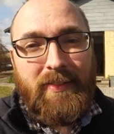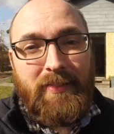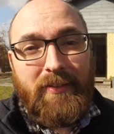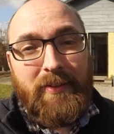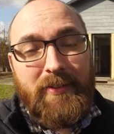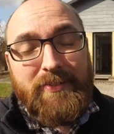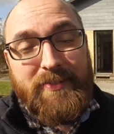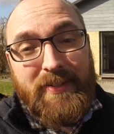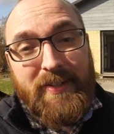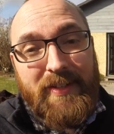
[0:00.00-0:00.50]

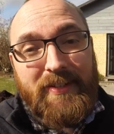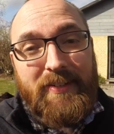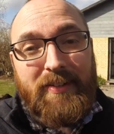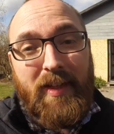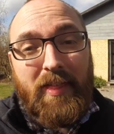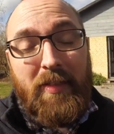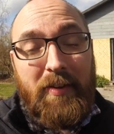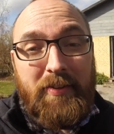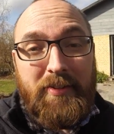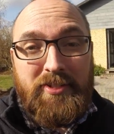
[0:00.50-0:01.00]
There is
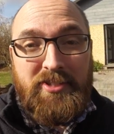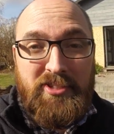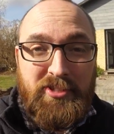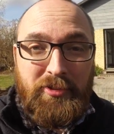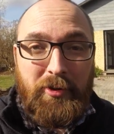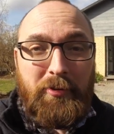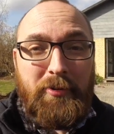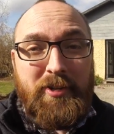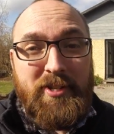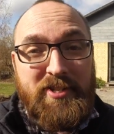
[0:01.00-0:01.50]
another
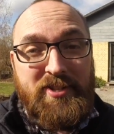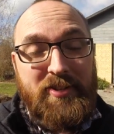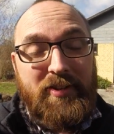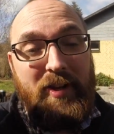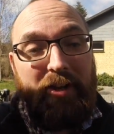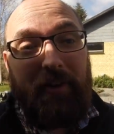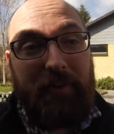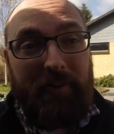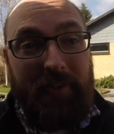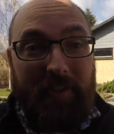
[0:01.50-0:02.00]
storage
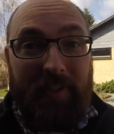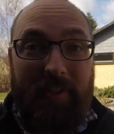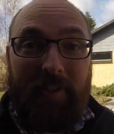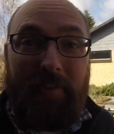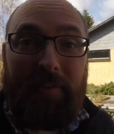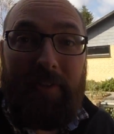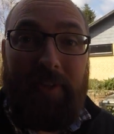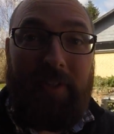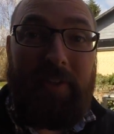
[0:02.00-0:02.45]
area down